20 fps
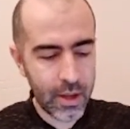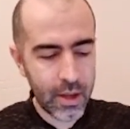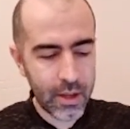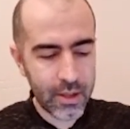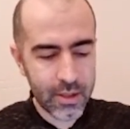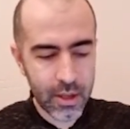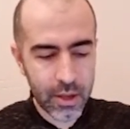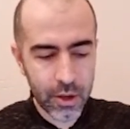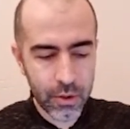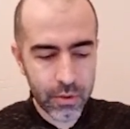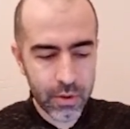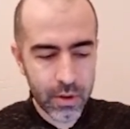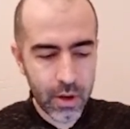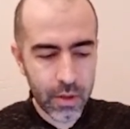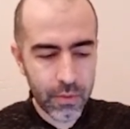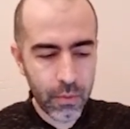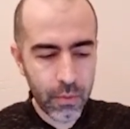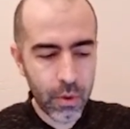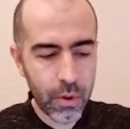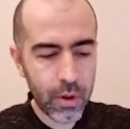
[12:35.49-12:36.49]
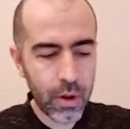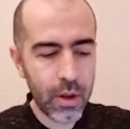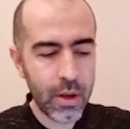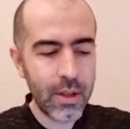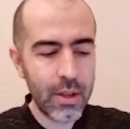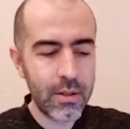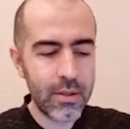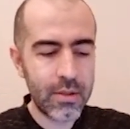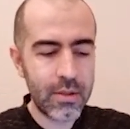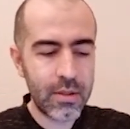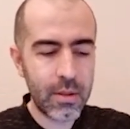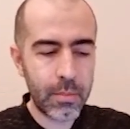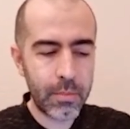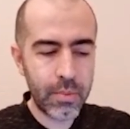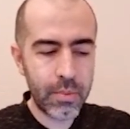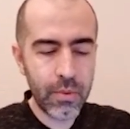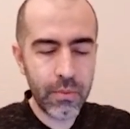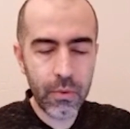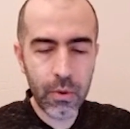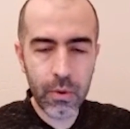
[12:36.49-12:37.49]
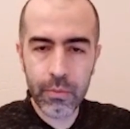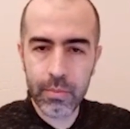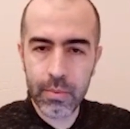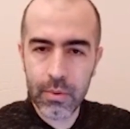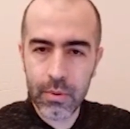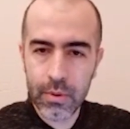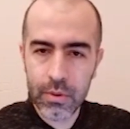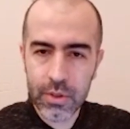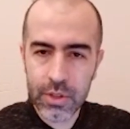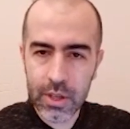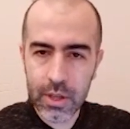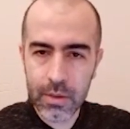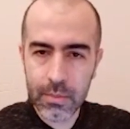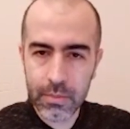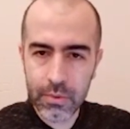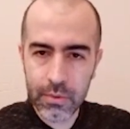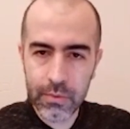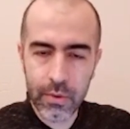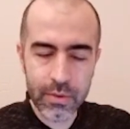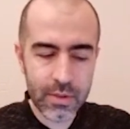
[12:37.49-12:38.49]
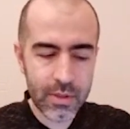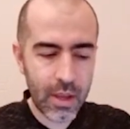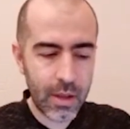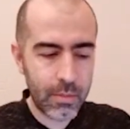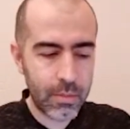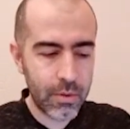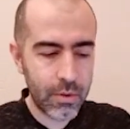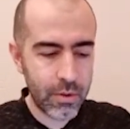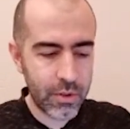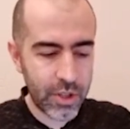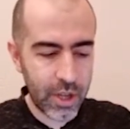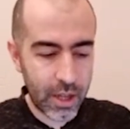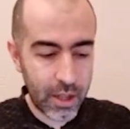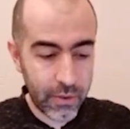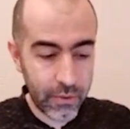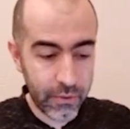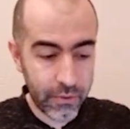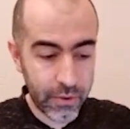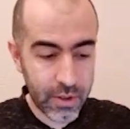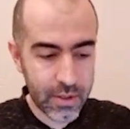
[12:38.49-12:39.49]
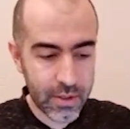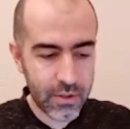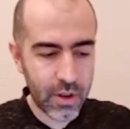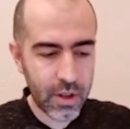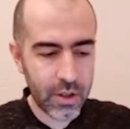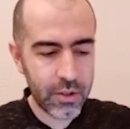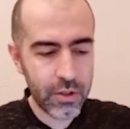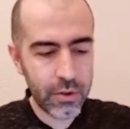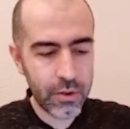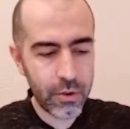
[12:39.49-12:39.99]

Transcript: Secure the network. This is a proof of stake blockchain infrastructure.